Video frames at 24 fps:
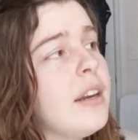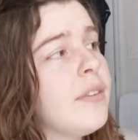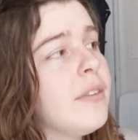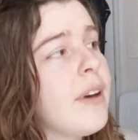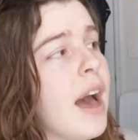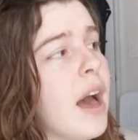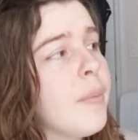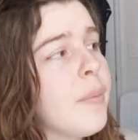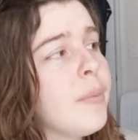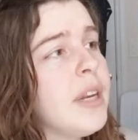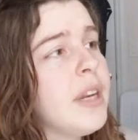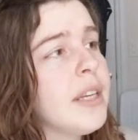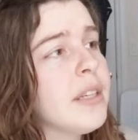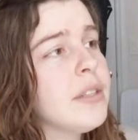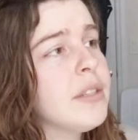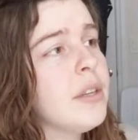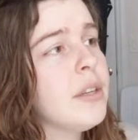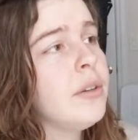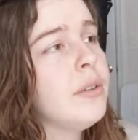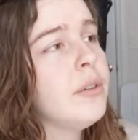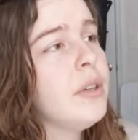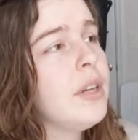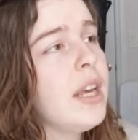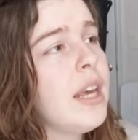of happening
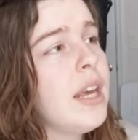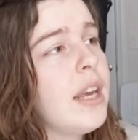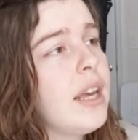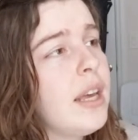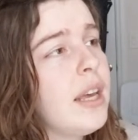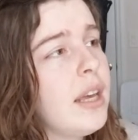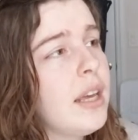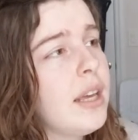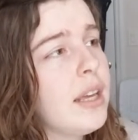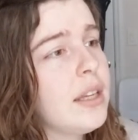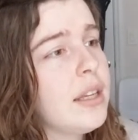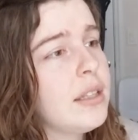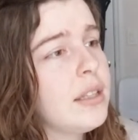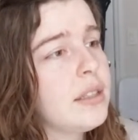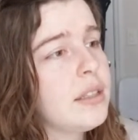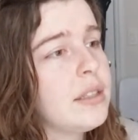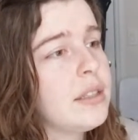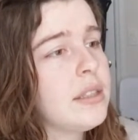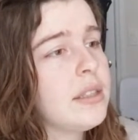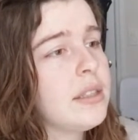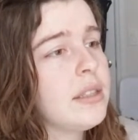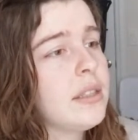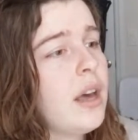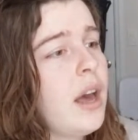soon
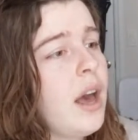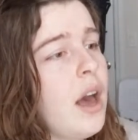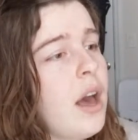is